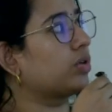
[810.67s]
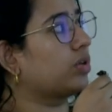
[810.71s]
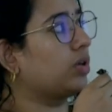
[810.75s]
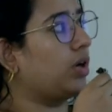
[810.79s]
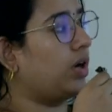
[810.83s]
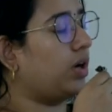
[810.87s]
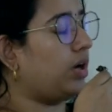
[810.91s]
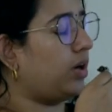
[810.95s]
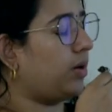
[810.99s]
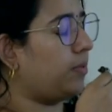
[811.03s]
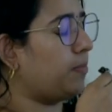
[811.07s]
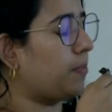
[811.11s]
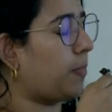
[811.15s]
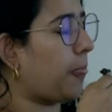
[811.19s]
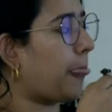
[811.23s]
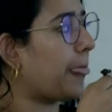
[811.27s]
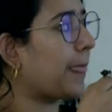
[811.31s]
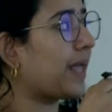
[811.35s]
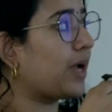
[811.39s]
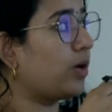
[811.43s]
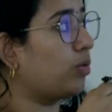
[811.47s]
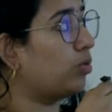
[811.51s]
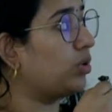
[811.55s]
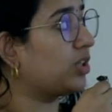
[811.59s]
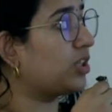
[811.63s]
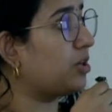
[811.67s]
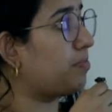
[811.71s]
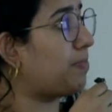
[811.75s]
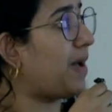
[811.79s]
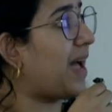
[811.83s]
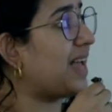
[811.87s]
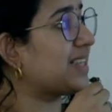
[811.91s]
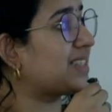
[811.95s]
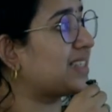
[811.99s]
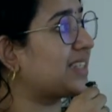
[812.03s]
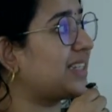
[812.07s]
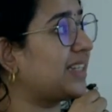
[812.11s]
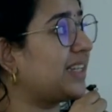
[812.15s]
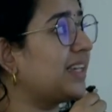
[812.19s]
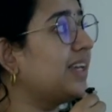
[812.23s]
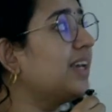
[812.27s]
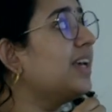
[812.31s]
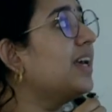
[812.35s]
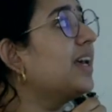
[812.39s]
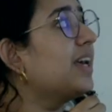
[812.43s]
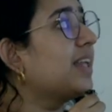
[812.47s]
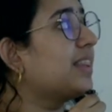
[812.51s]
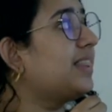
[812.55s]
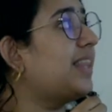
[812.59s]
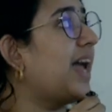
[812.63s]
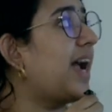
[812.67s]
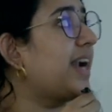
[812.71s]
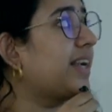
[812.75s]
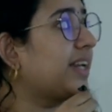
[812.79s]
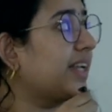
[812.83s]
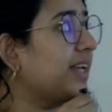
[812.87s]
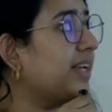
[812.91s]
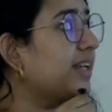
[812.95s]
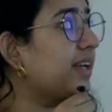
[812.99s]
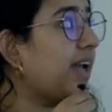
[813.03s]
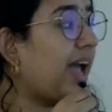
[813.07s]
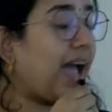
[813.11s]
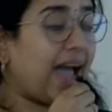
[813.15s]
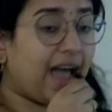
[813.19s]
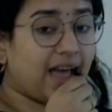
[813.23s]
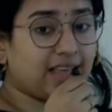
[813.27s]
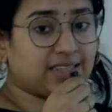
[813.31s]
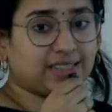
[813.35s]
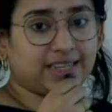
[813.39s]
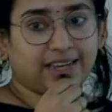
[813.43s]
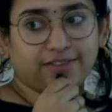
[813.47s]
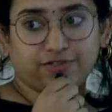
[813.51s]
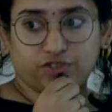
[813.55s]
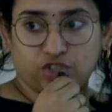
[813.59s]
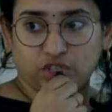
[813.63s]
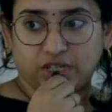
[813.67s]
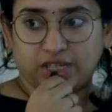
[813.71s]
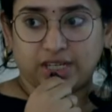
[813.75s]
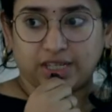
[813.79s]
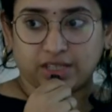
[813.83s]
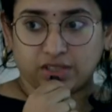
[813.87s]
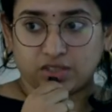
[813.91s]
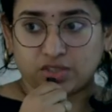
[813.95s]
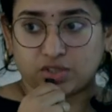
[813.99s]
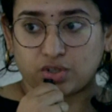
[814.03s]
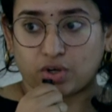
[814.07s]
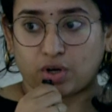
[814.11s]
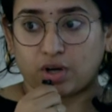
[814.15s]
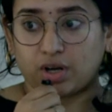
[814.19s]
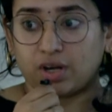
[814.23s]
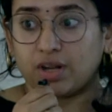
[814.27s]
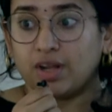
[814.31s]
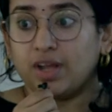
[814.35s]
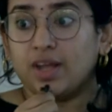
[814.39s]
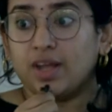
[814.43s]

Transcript: coal capacity that has FGD installed.